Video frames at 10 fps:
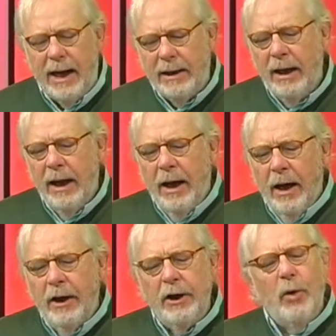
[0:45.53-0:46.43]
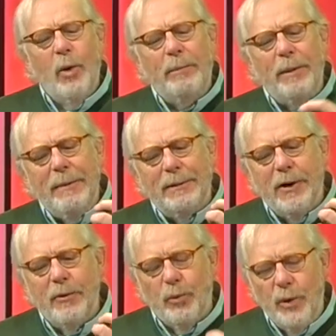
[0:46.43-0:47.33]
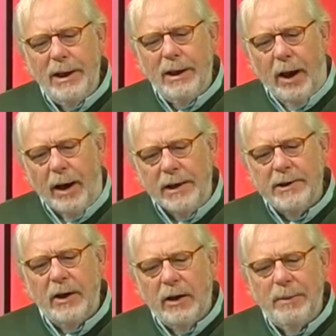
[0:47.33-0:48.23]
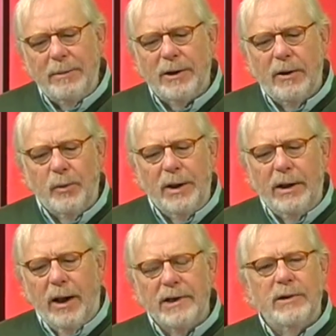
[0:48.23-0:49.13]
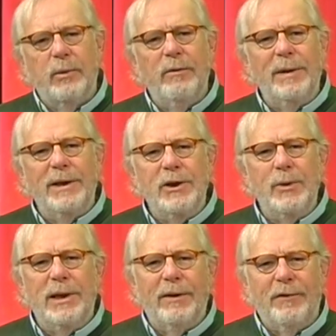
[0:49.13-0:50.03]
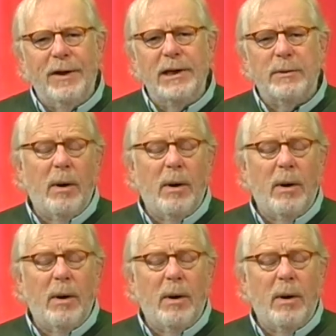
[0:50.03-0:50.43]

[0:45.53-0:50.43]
And you know what people don't realise, a lot of people don't realise that we've been doing it for years.